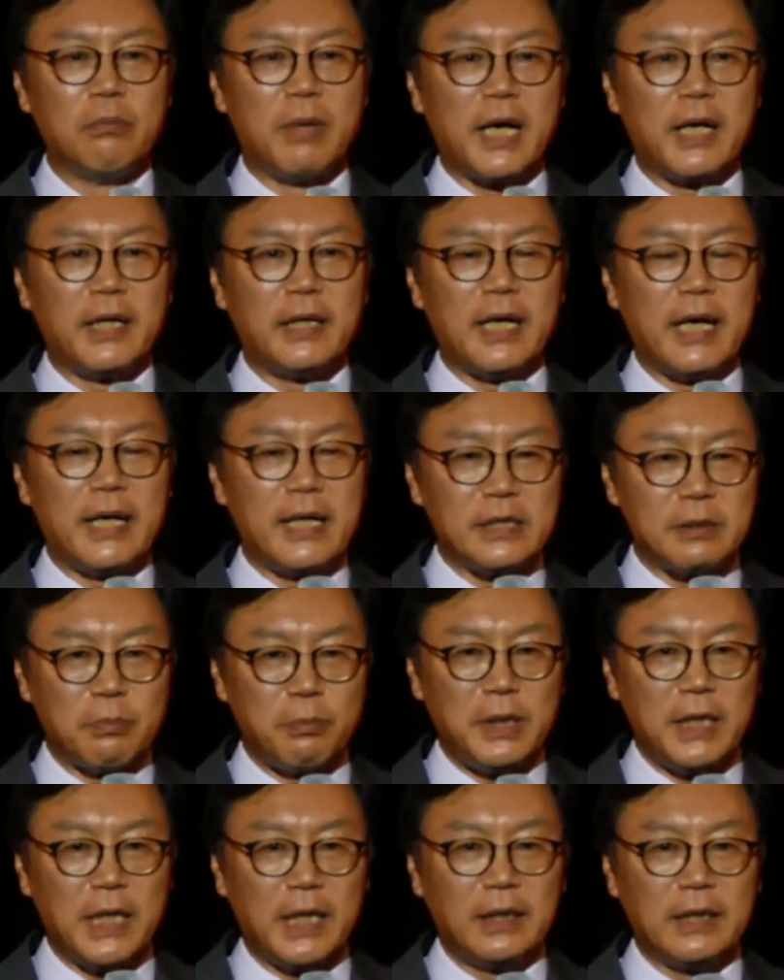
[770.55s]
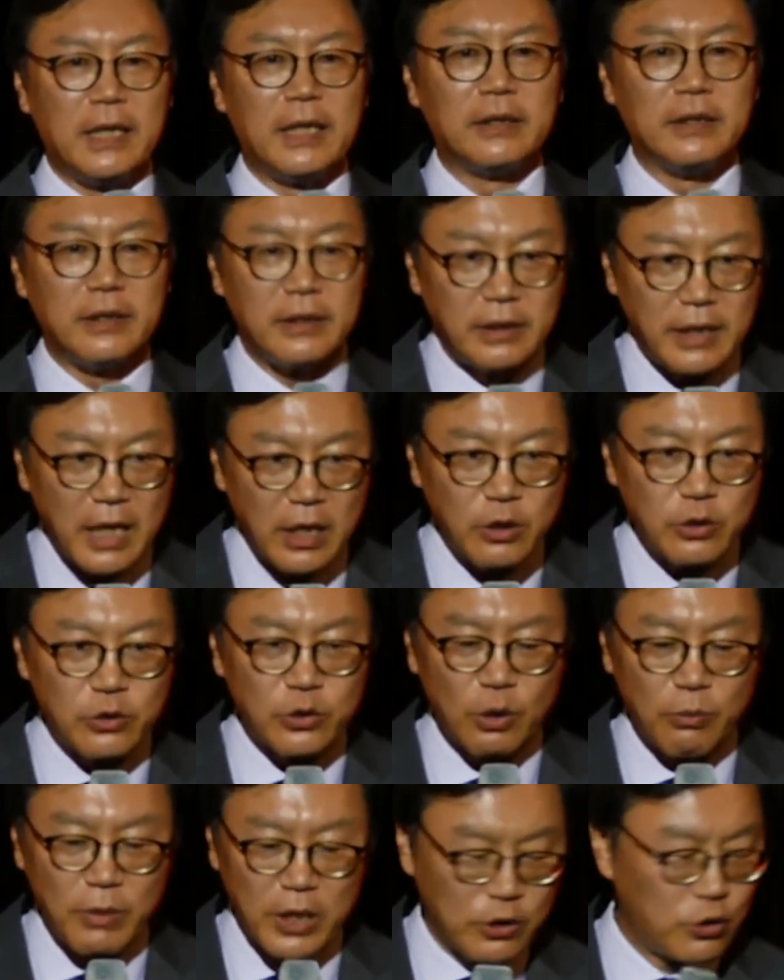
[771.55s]
by LSPR, and thank you
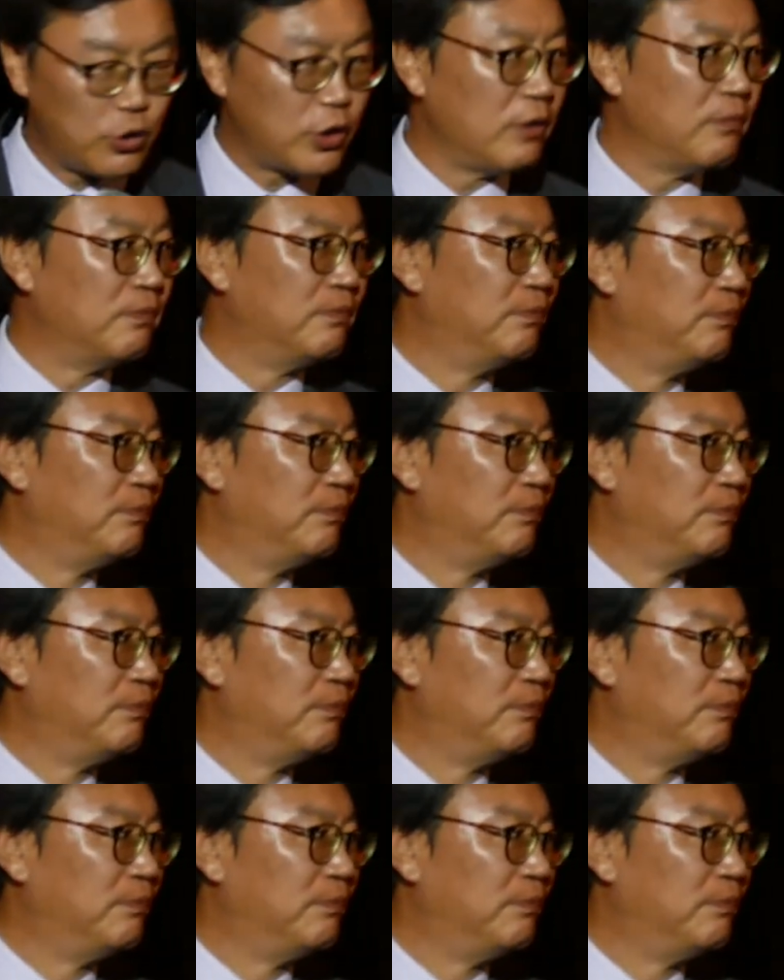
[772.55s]
so much.